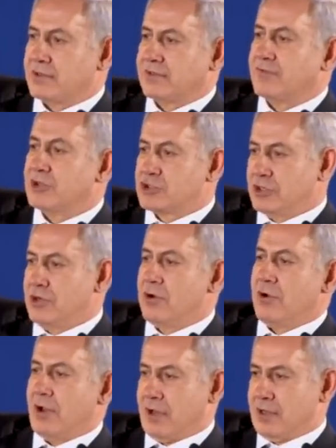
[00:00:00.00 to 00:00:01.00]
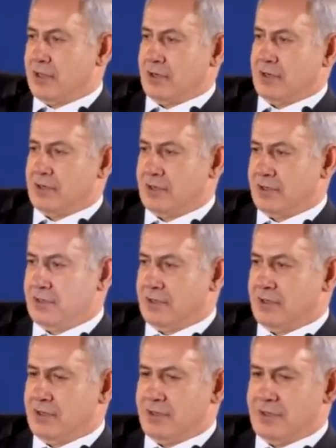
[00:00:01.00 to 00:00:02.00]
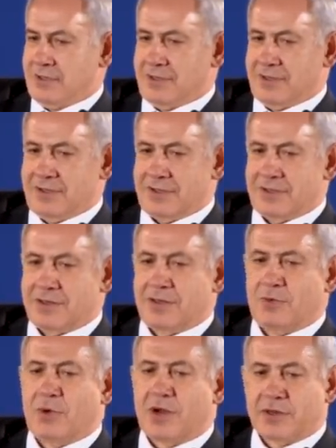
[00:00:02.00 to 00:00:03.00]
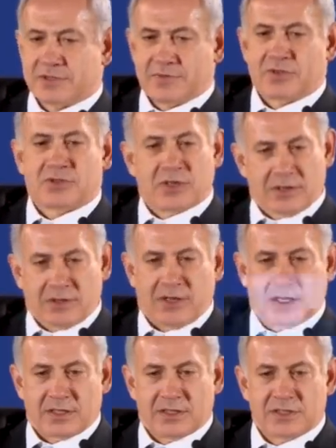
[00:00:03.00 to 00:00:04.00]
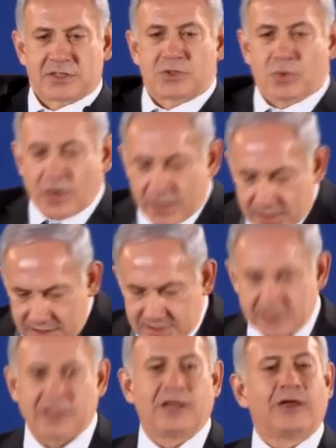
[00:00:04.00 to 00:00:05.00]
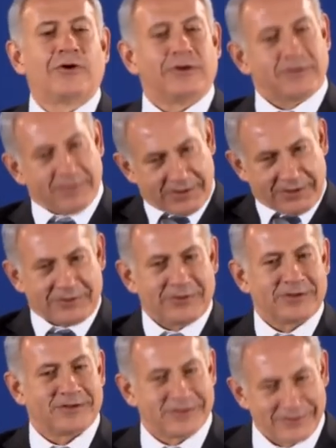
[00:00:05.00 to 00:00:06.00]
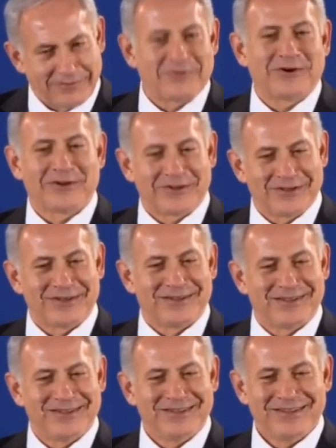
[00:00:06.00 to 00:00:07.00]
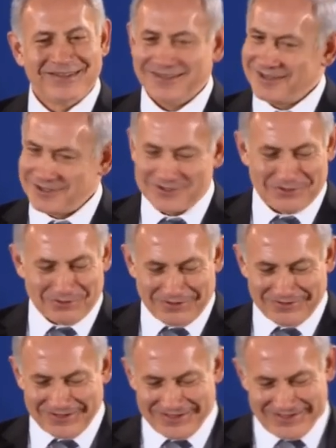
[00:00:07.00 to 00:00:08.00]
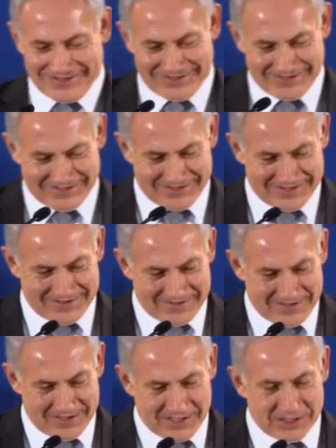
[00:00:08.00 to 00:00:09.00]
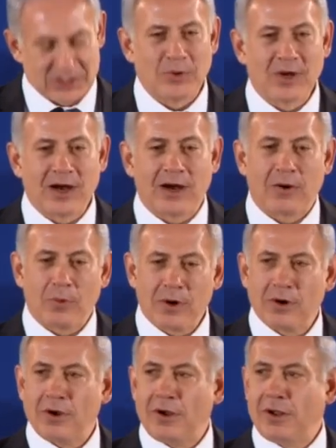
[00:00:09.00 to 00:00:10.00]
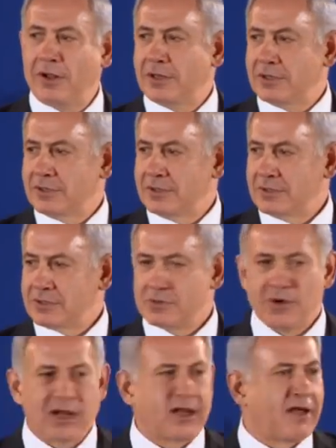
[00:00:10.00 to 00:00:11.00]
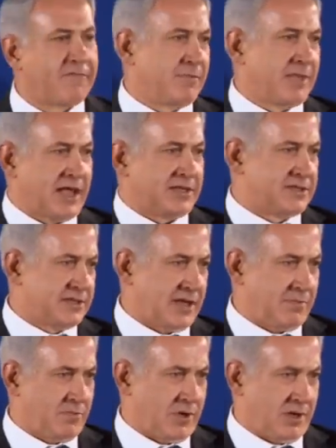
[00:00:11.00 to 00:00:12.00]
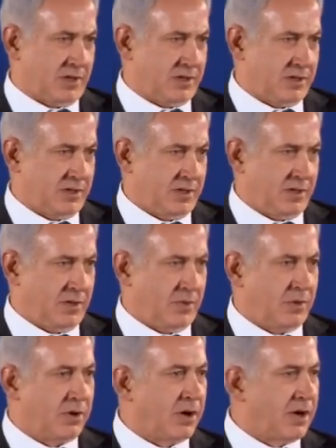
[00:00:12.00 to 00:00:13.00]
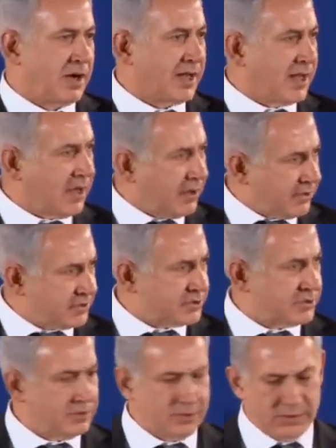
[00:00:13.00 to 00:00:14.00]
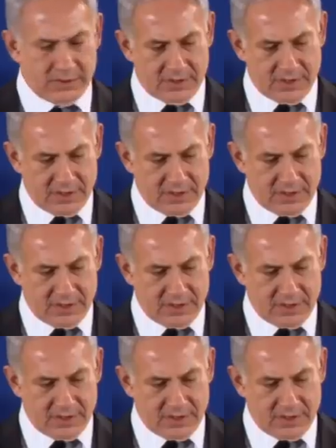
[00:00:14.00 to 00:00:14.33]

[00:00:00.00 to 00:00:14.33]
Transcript: of the Shiloh here. The waters of the Shiloh. This is where the Gihon, very good. You're very good. It's terrific. So we are all drinking from that same well. We're all heirs to